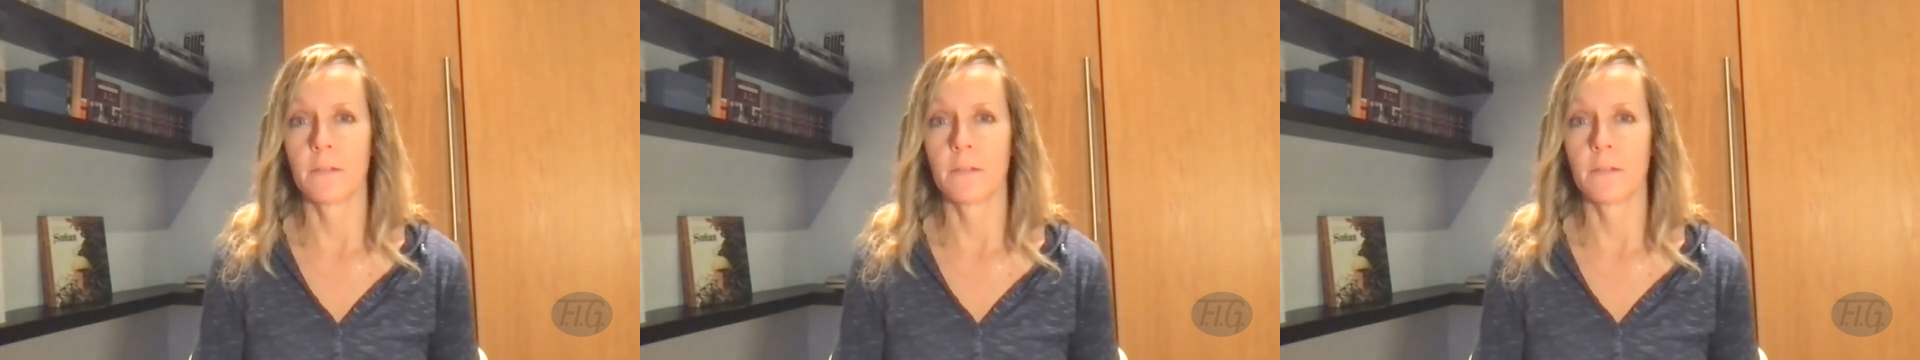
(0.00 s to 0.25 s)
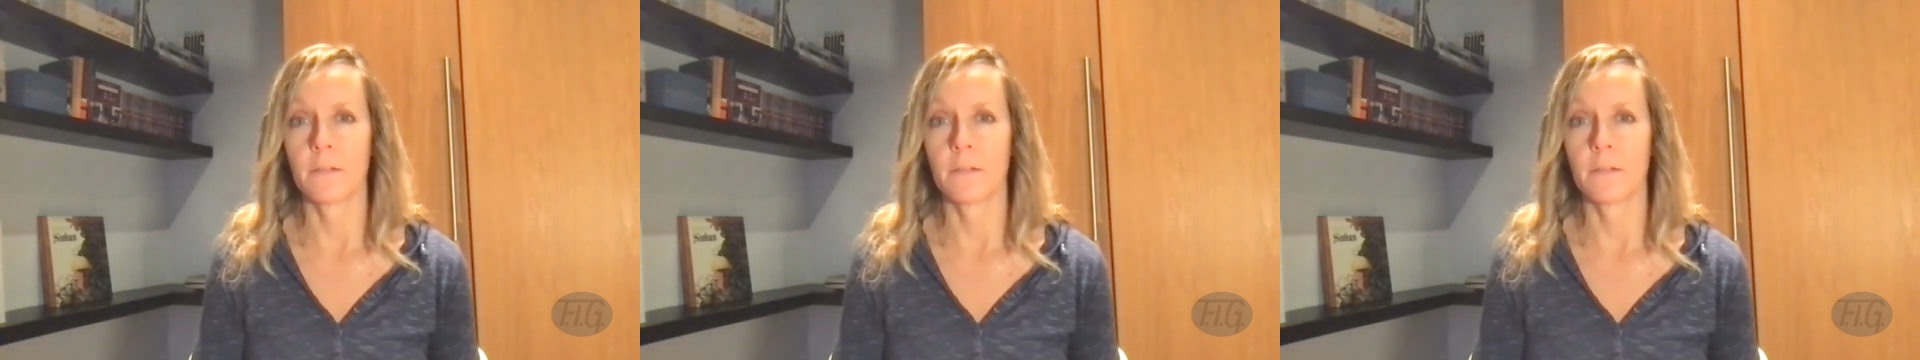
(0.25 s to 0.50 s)

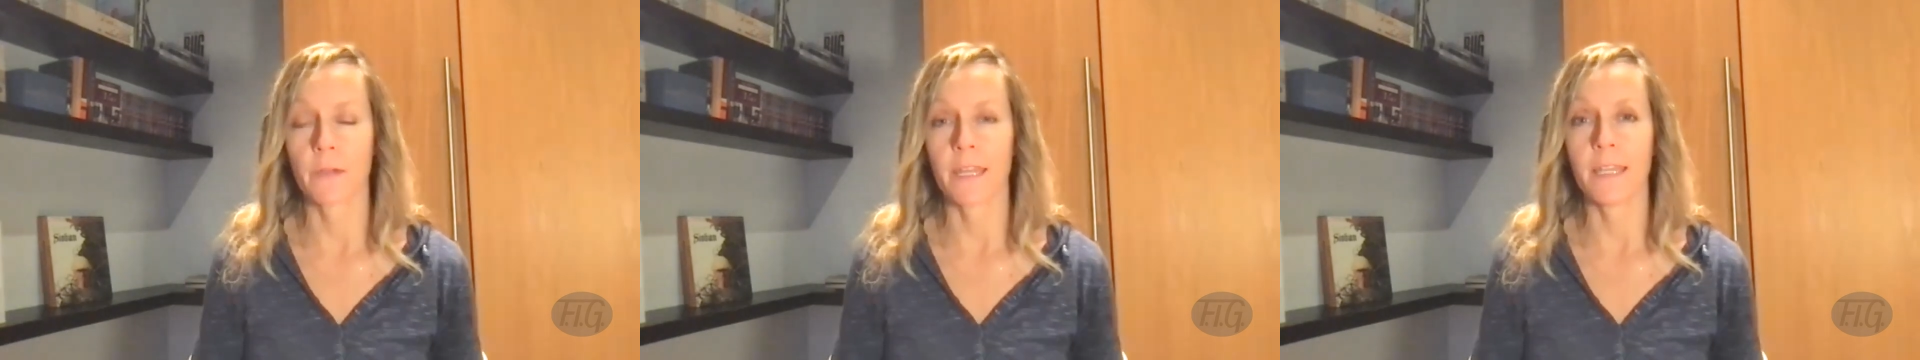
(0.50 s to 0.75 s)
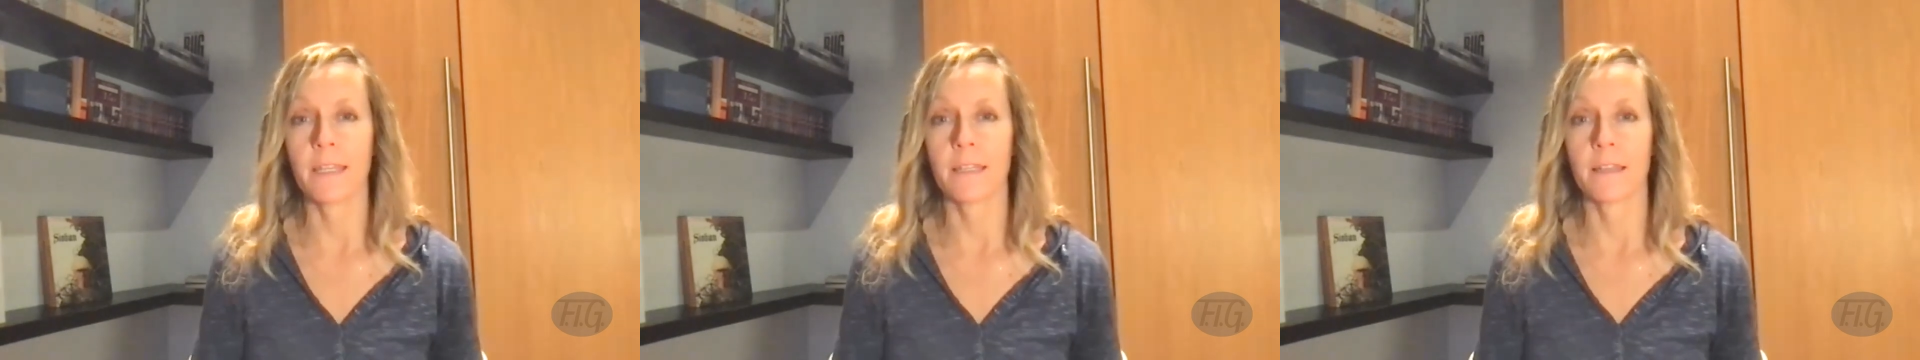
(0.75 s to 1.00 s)
equally
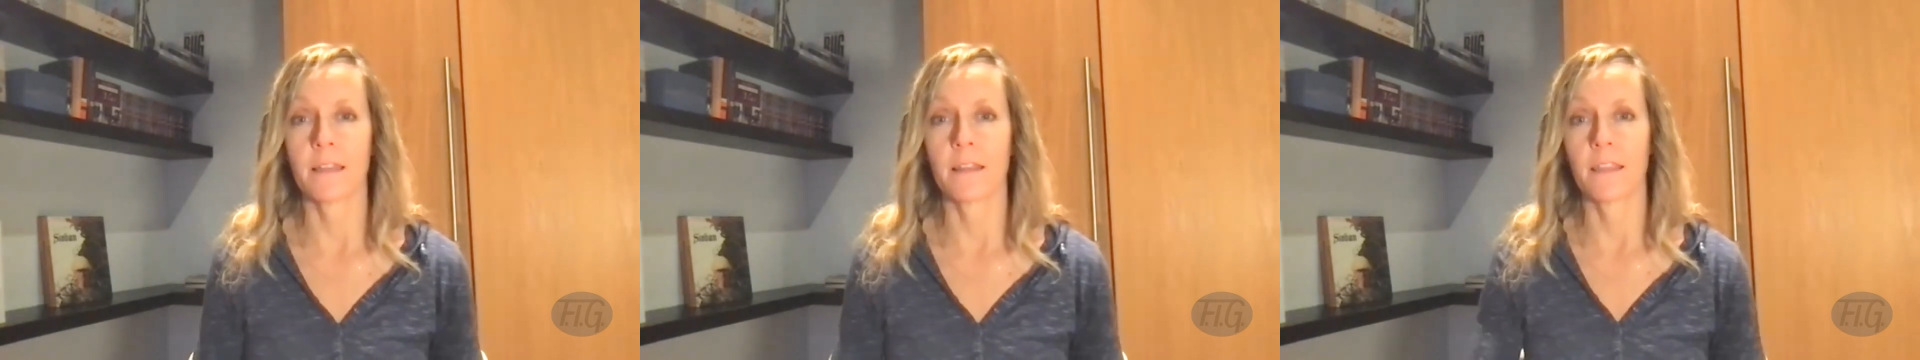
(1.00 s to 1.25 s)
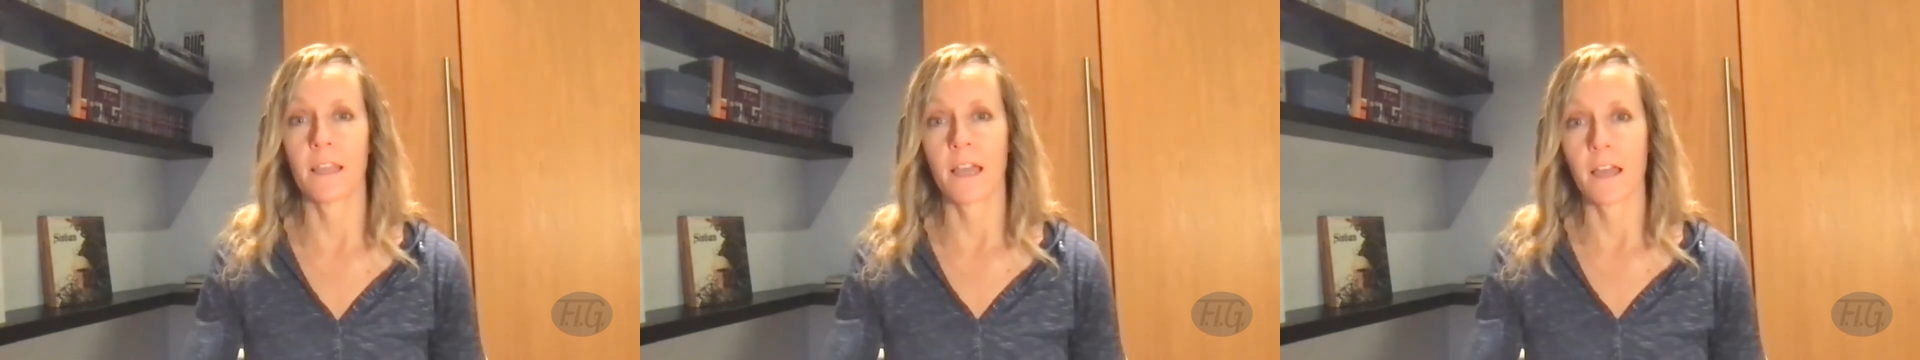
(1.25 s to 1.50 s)
train
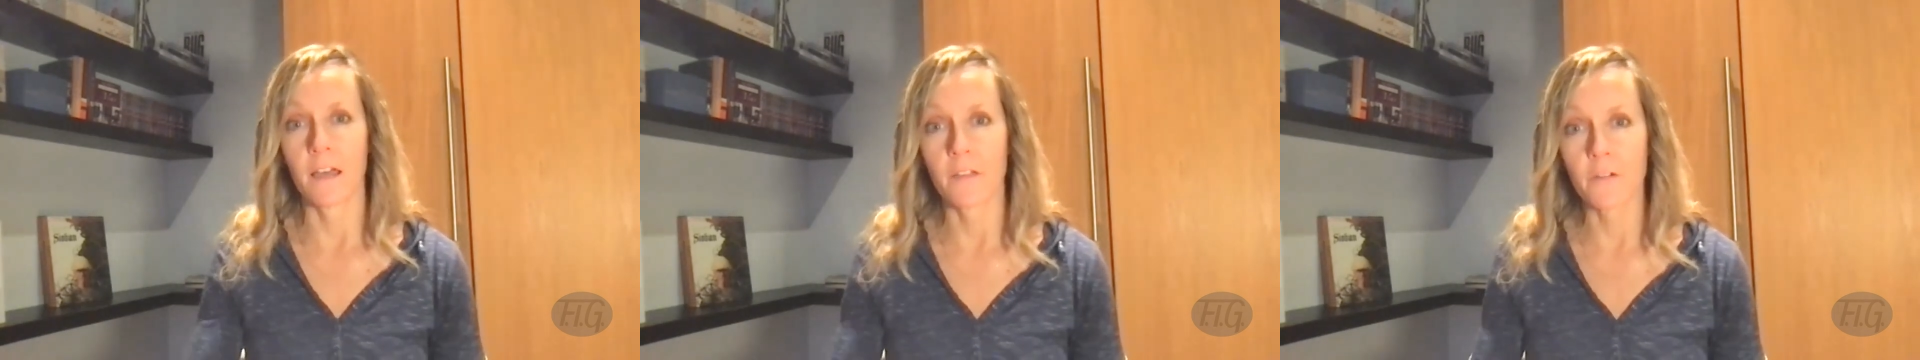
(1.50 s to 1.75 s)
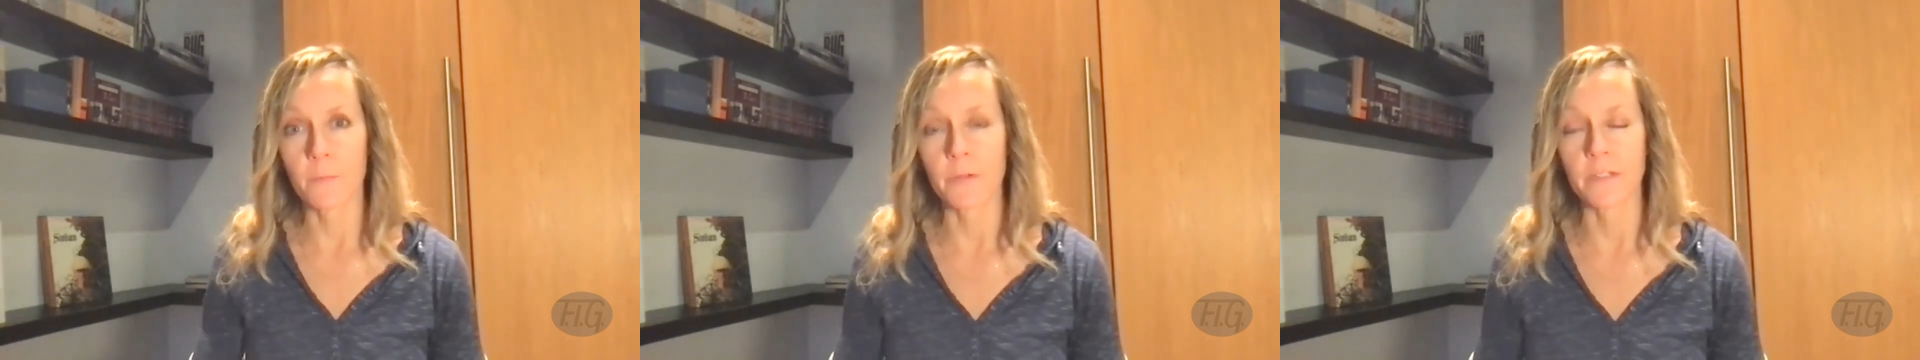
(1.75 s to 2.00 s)
the
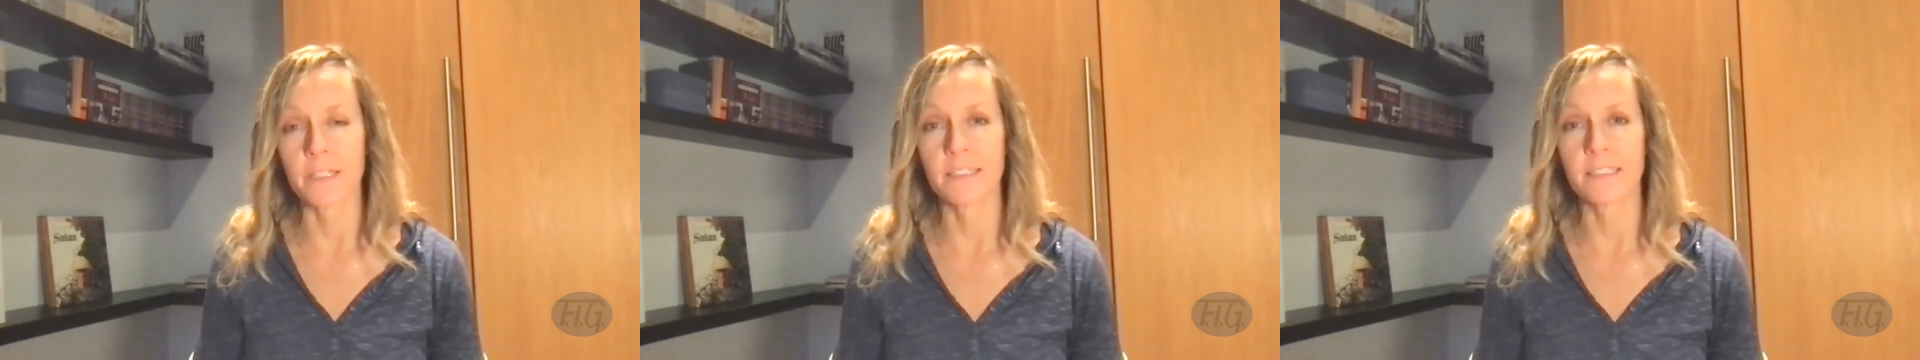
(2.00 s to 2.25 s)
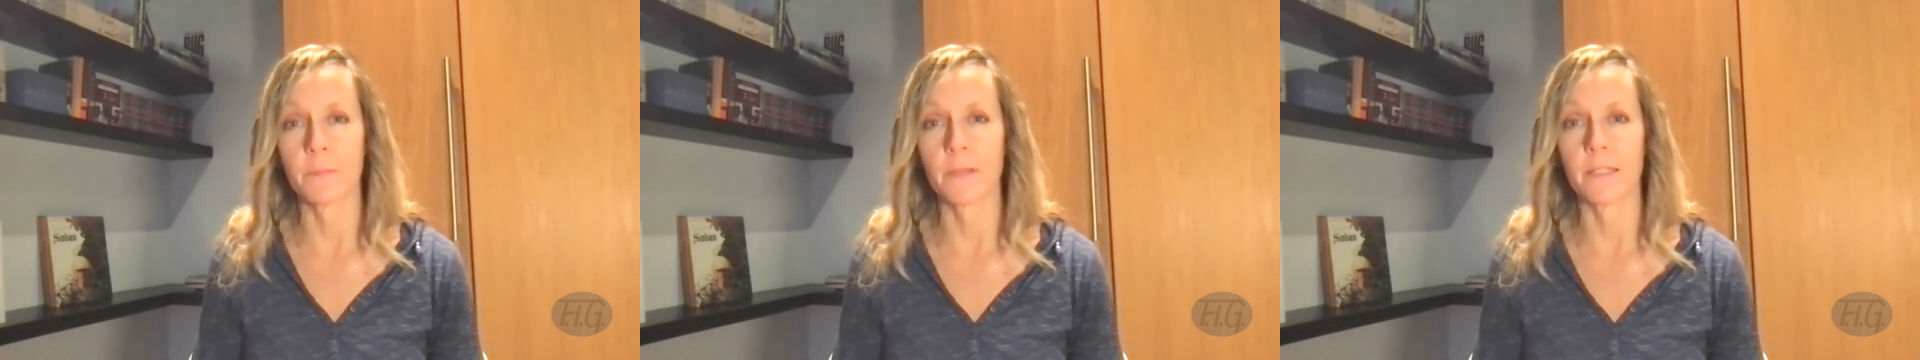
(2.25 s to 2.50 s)
other
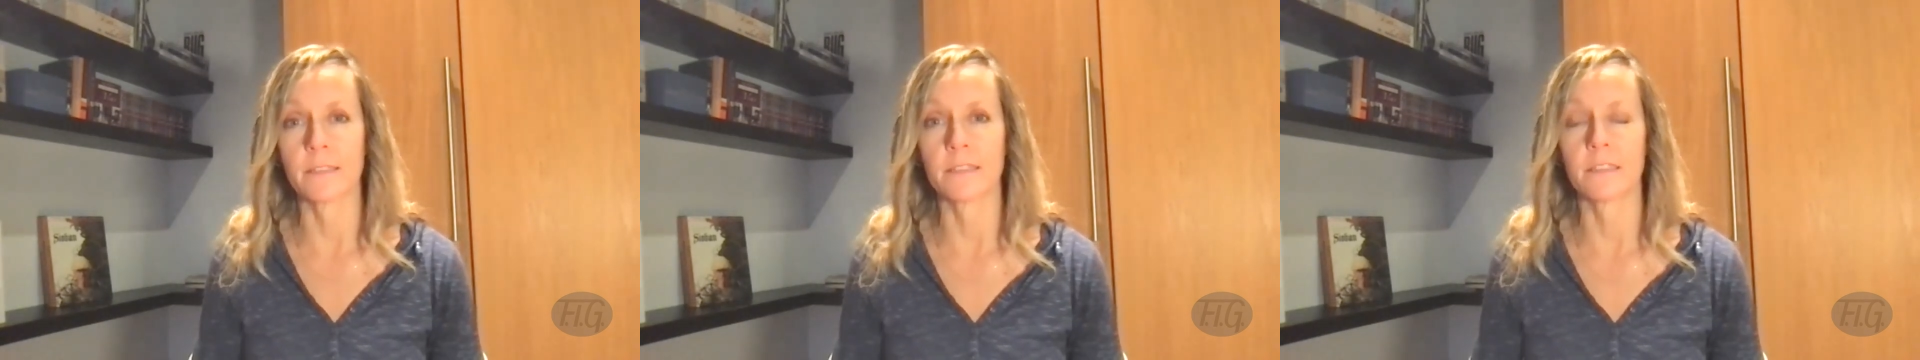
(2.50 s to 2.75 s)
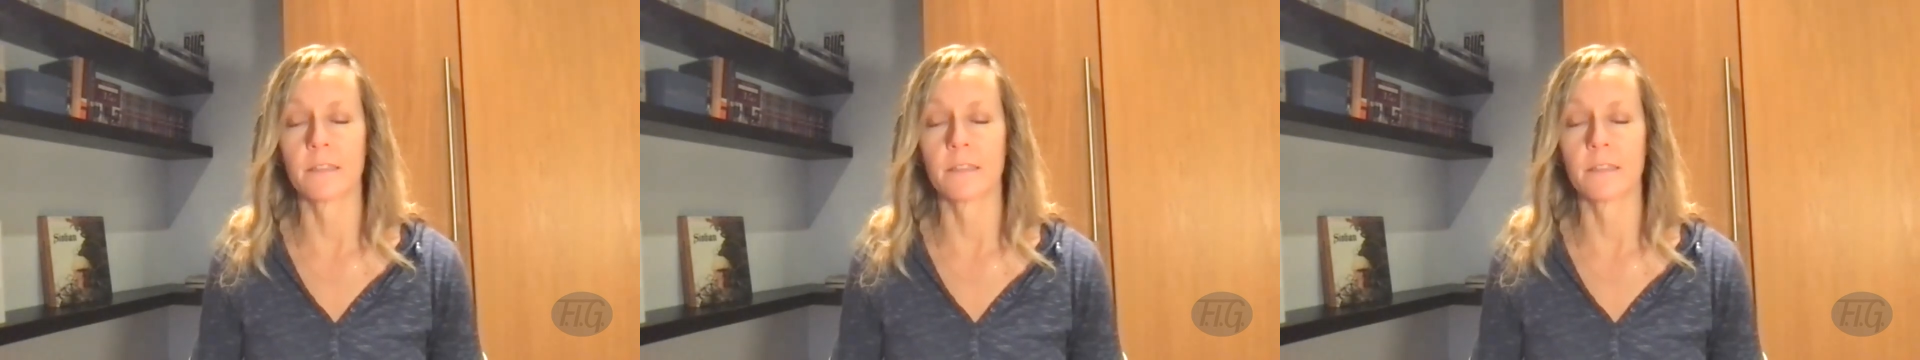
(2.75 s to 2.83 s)
participants